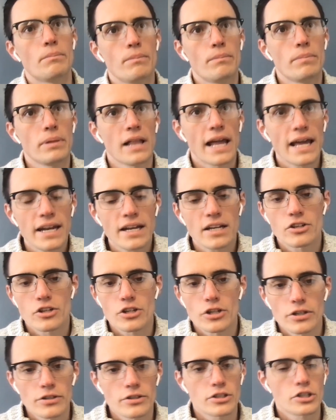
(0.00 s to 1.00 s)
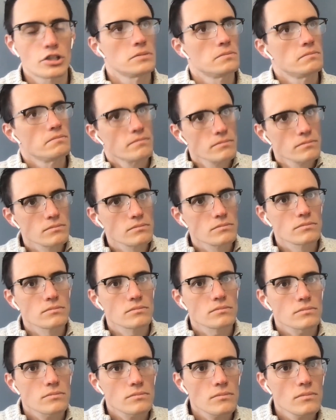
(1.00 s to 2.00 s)
planning a church,
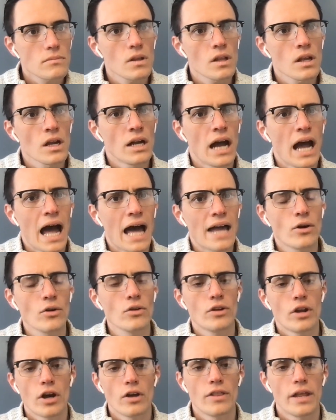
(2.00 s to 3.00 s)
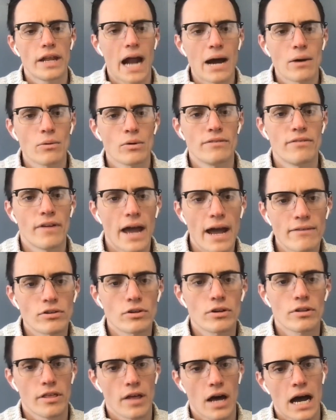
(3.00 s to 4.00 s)
I don't know that I would have
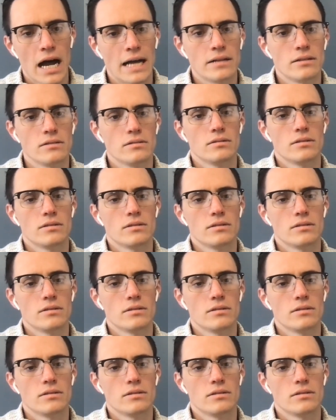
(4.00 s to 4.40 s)
ever thought